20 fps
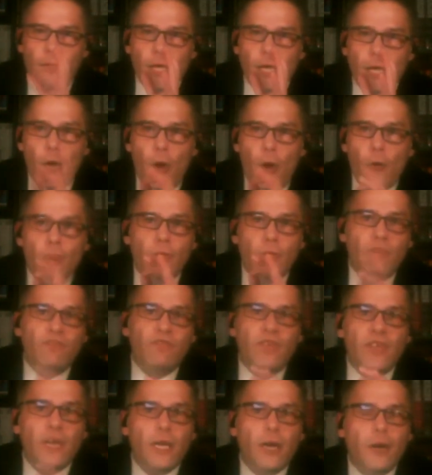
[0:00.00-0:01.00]
the only
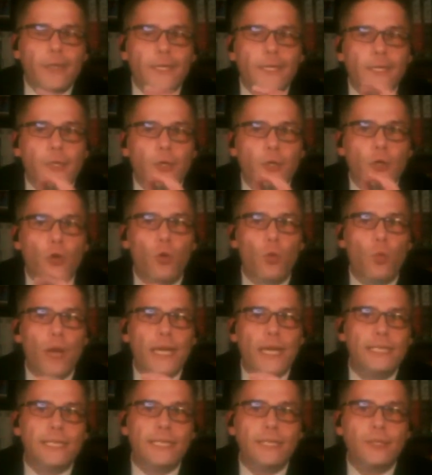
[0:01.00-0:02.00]
thing i can
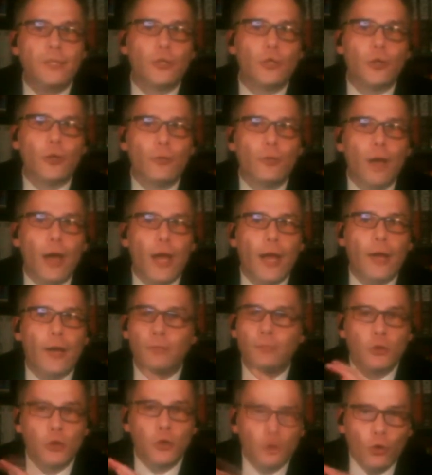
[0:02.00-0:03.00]
equate it to and
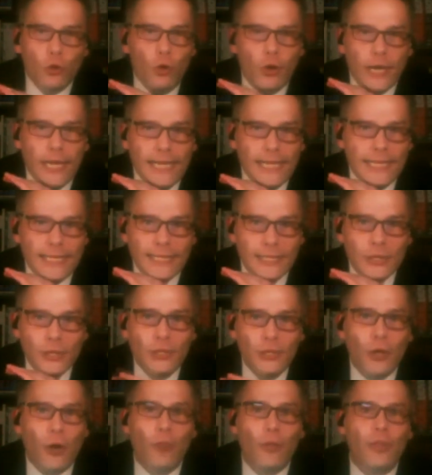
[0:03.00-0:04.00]
i'm sure it is
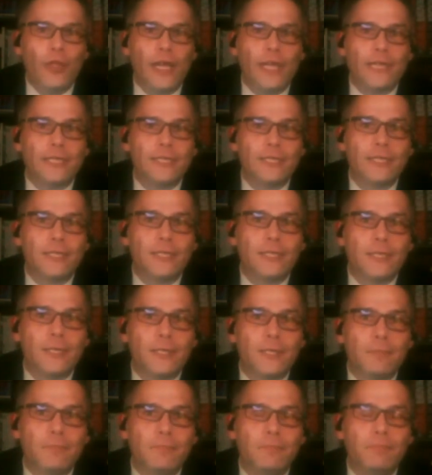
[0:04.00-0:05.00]
not this
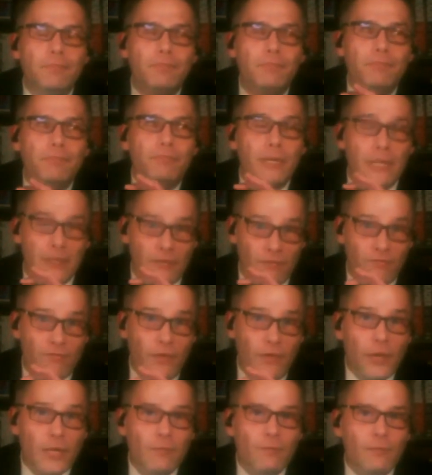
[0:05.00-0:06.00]
but it
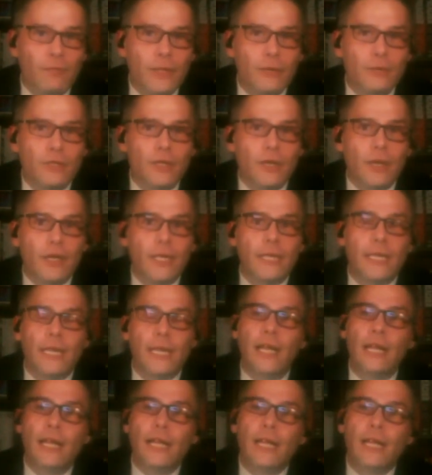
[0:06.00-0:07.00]
fucking feels like
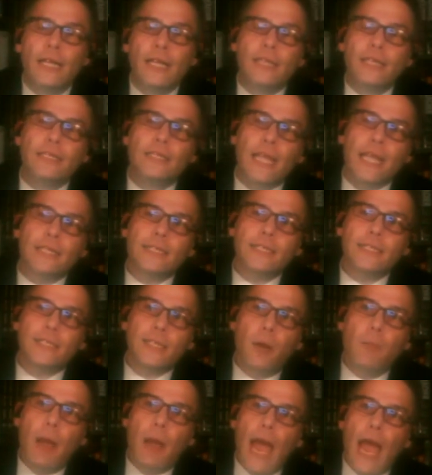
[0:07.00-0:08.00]
it is that
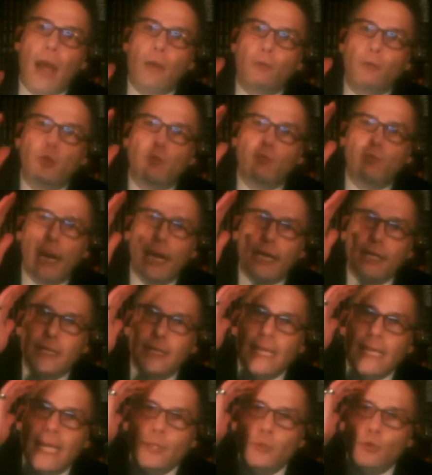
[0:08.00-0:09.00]
somehow you've
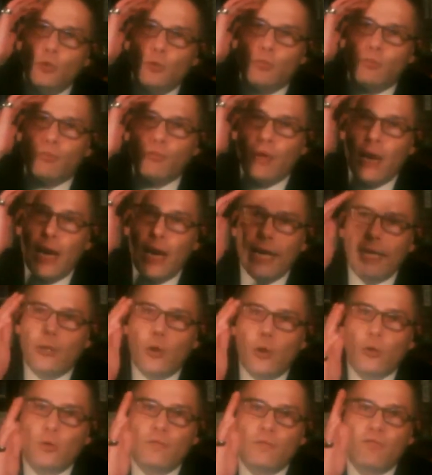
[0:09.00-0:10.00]
managed to get your
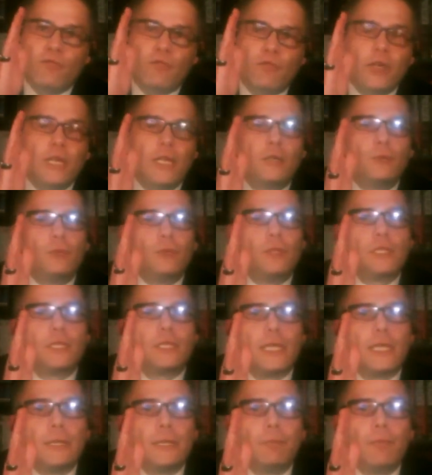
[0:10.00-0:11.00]
brain on a
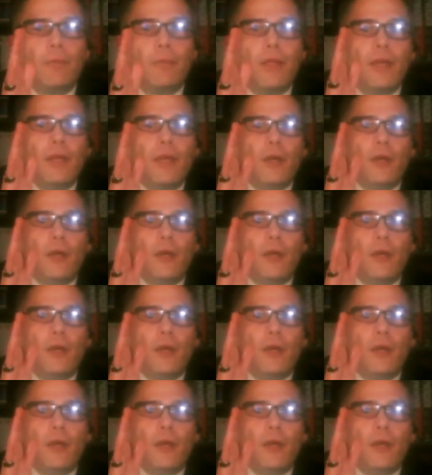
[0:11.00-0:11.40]
frequency